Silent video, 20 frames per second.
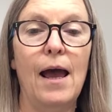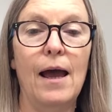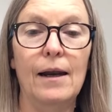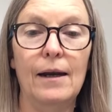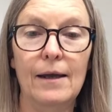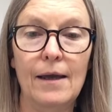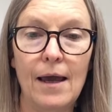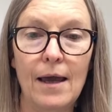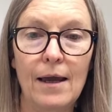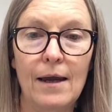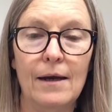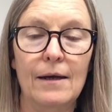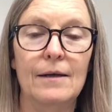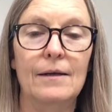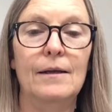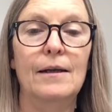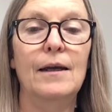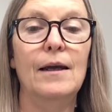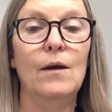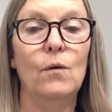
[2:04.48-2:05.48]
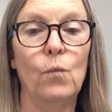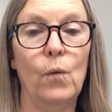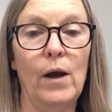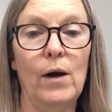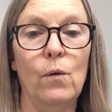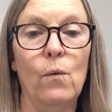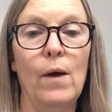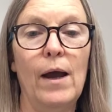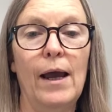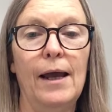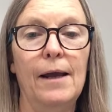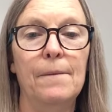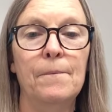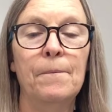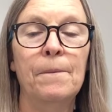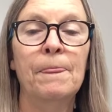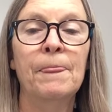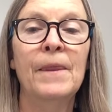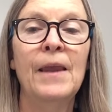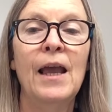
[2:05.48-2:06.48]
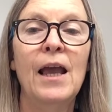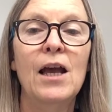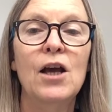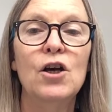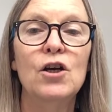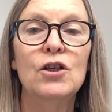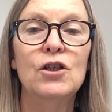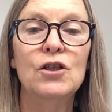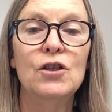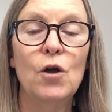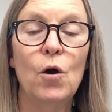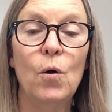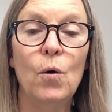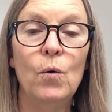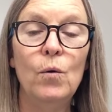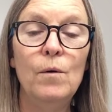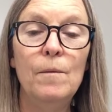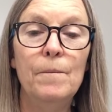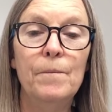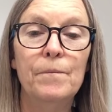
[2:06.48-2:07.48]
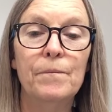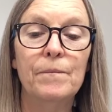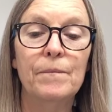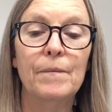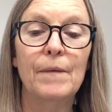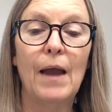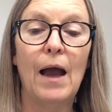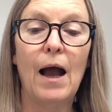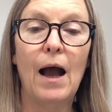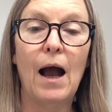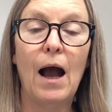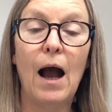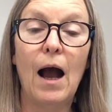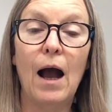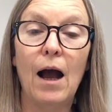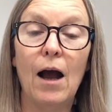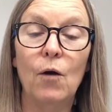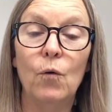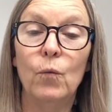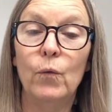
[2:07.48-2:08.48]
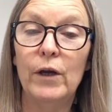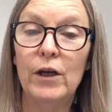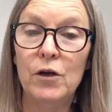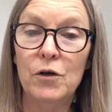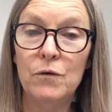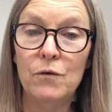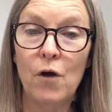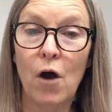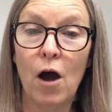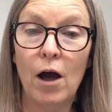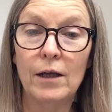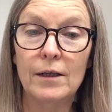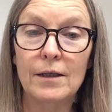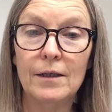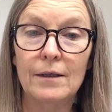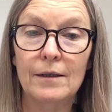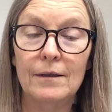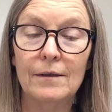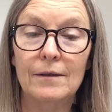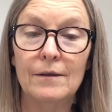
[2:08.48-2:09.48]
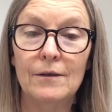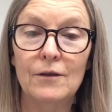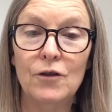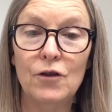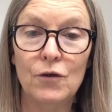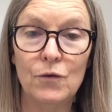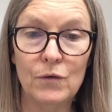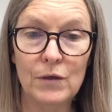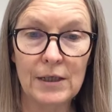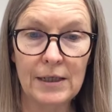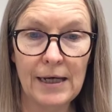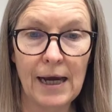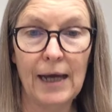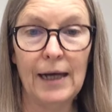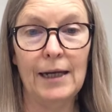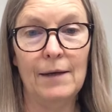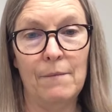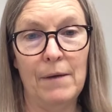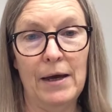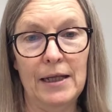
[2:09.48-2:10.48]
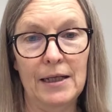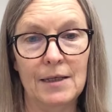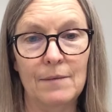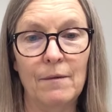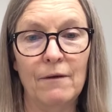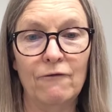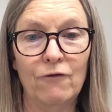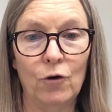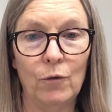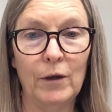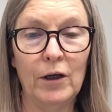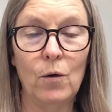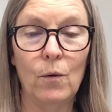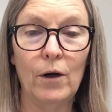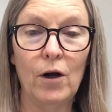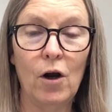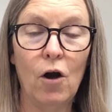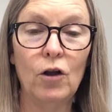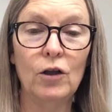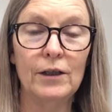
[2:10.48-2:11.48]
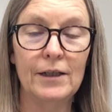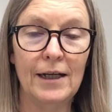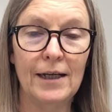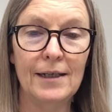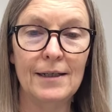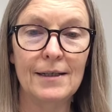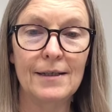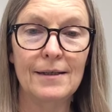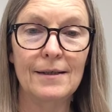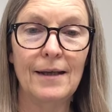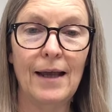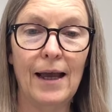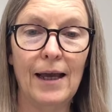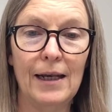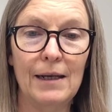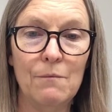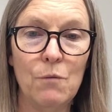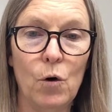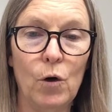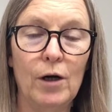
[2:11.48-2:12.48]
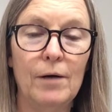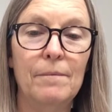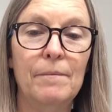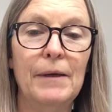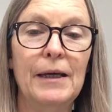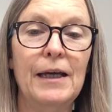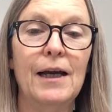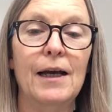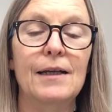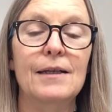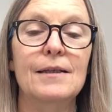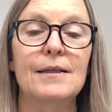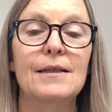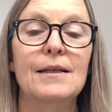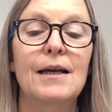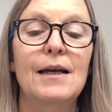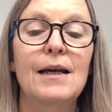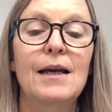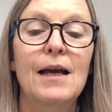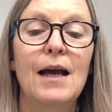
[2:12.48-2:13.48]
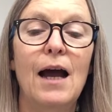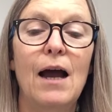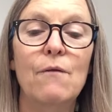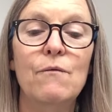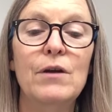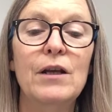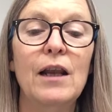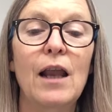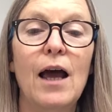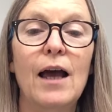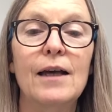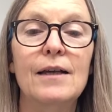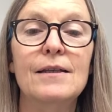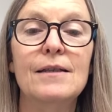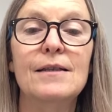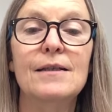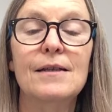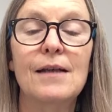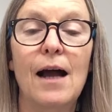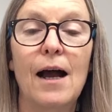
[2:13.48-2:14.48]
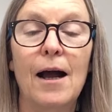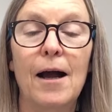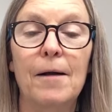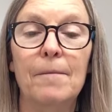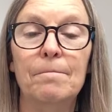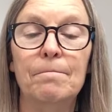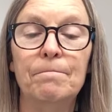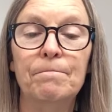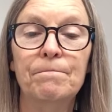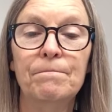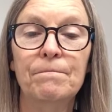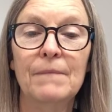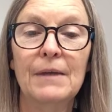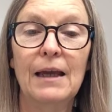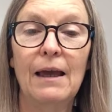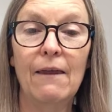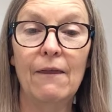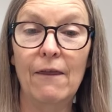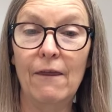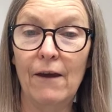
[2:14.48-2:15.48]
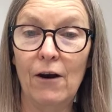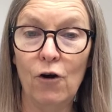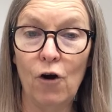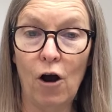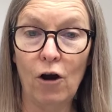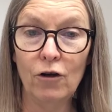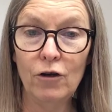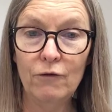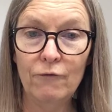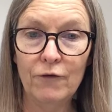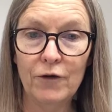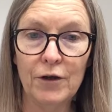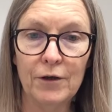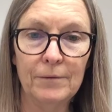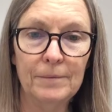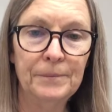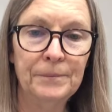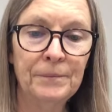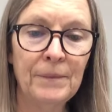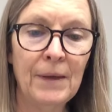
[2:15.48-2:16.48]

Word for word: And again, it went away. So uh, we do not use the tanning beds before we go on holidays anymore because I realized um, they're not good for you.